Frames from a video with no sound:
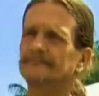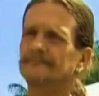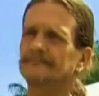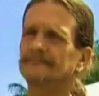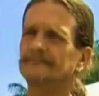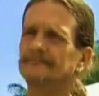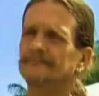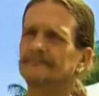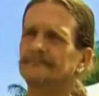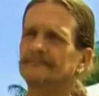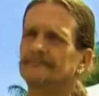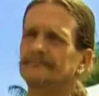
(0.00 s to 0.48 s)

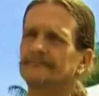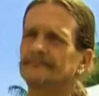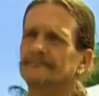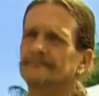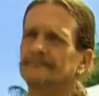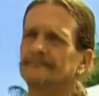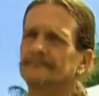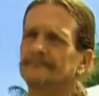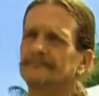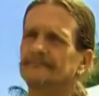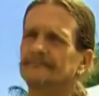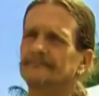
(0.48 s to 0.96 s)

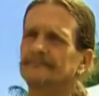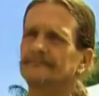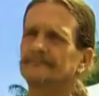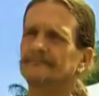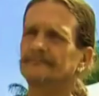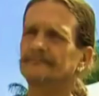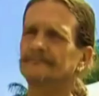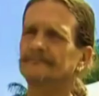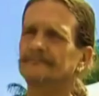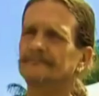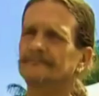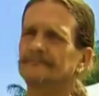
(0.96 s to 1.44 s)

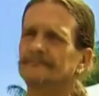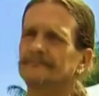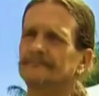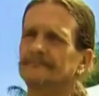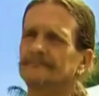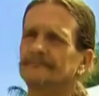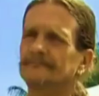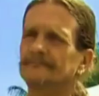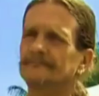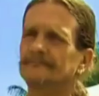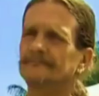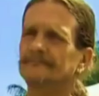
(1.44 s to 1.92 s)

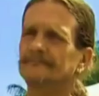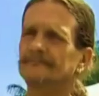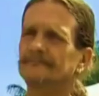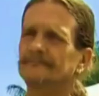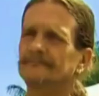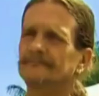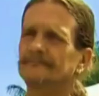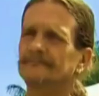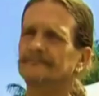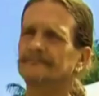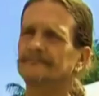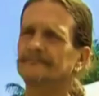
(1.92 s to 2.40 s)

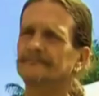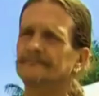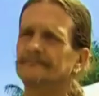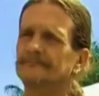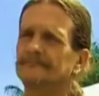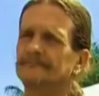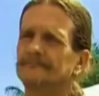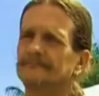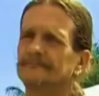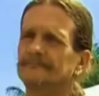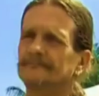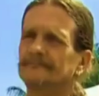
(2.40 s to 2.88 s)

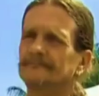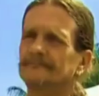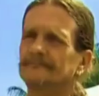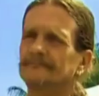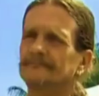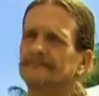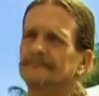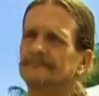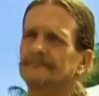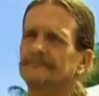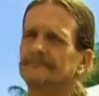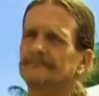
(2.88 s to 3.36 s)

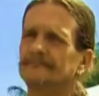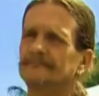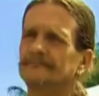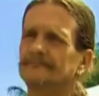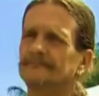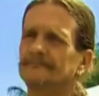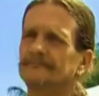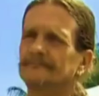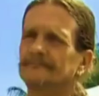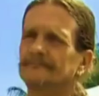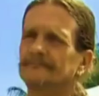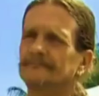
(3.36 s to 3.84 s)

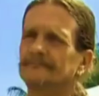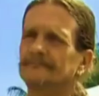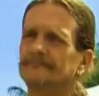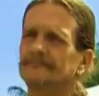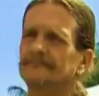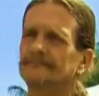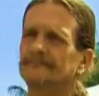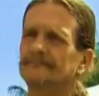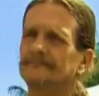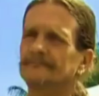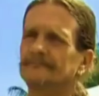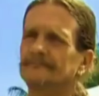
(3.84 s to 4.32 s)

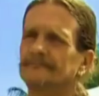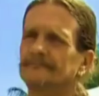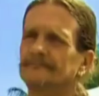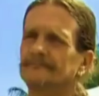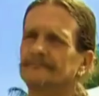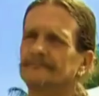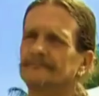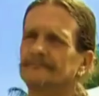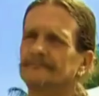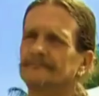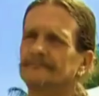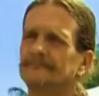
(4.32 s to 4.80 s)

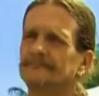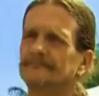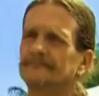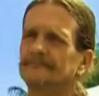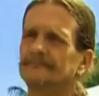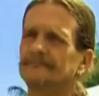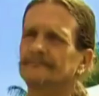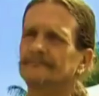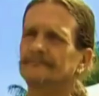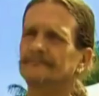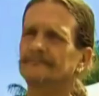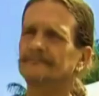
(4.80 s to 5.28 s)

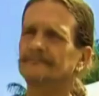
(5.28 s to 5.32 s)
(silent)